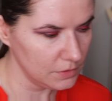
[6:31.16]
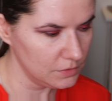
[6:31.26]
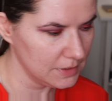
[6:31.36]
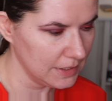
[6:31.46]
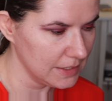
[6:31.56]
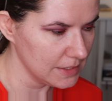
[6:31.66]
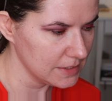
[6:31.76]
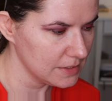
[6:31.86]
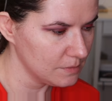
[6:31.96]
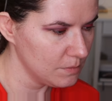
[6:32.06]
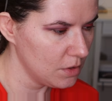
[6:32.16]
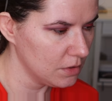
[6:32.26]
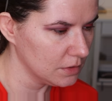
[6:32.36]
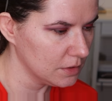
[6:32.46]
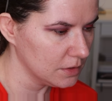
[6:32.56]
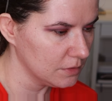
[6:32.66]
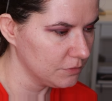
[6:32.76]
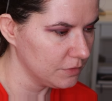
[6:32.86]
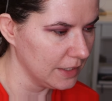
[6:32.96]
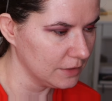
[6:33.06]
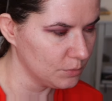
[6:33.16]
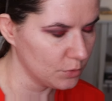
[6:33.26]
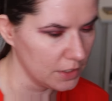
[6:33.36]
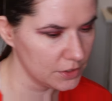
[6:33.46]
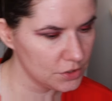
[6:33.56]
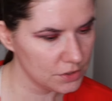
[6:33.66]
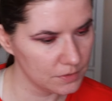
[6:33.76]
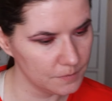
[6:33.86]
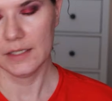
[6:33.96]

going to take a smaller flat brush